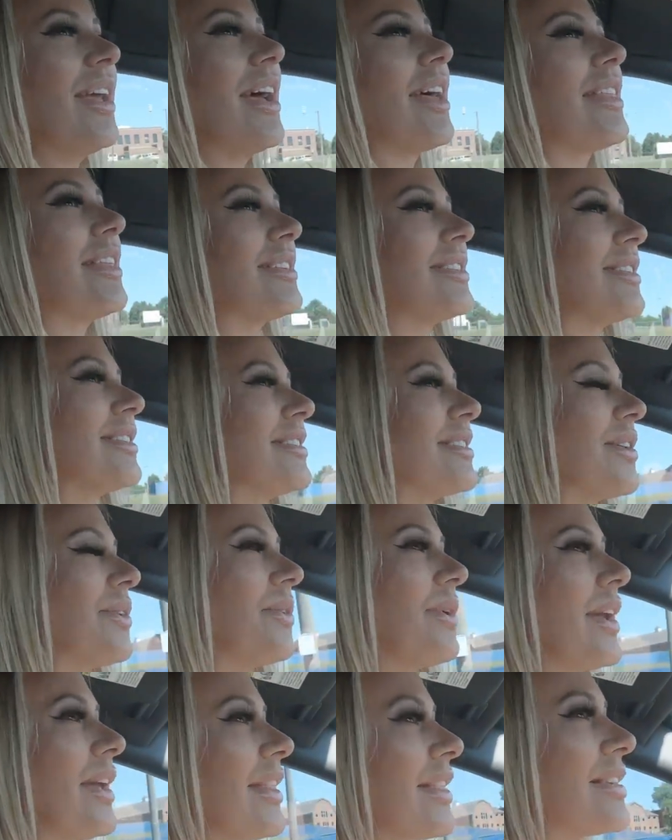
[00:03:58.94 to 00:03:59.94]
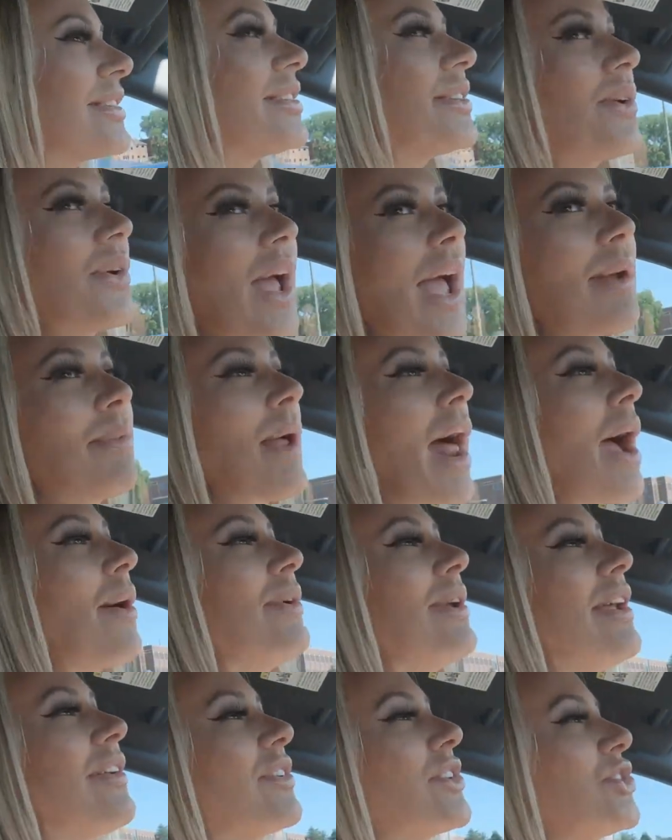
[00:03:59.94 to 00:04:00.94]
yeah, this is okay, but I
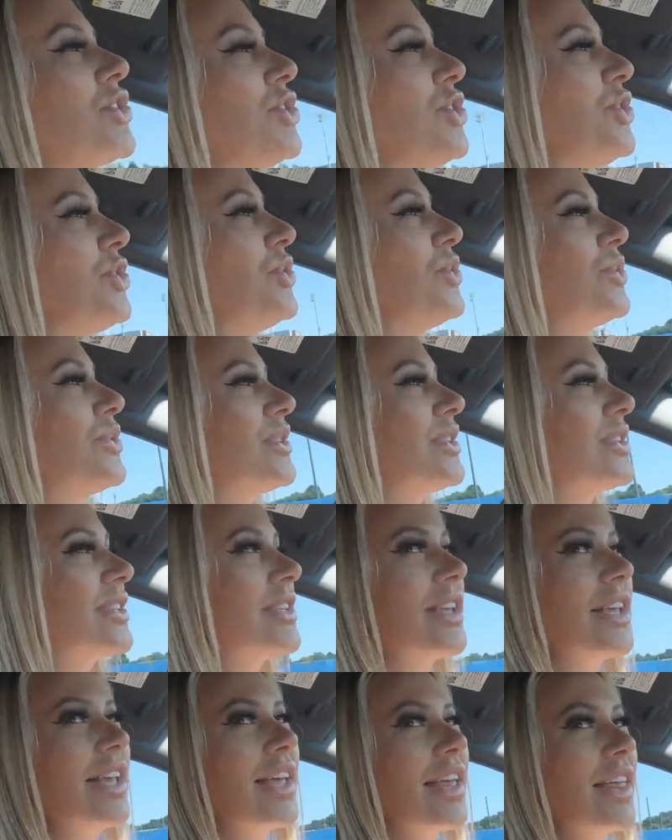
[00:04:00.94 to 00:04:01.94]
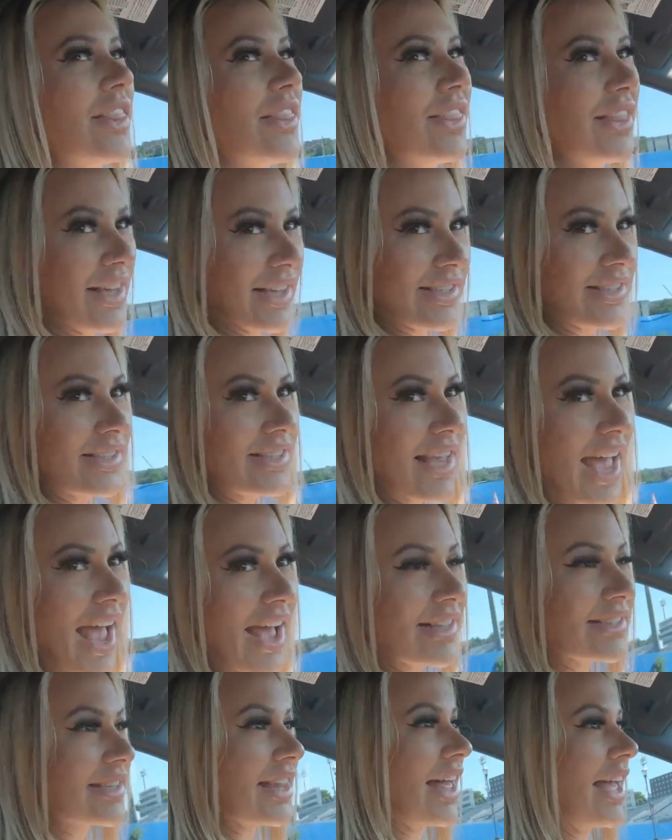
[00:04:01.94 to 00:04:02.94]
would never choose this
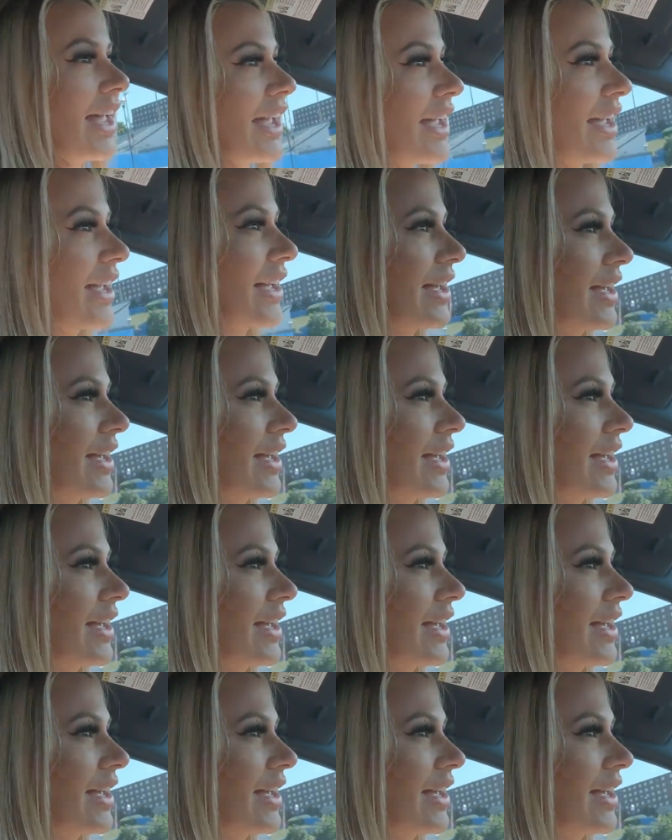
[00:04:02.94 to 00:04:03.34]
as like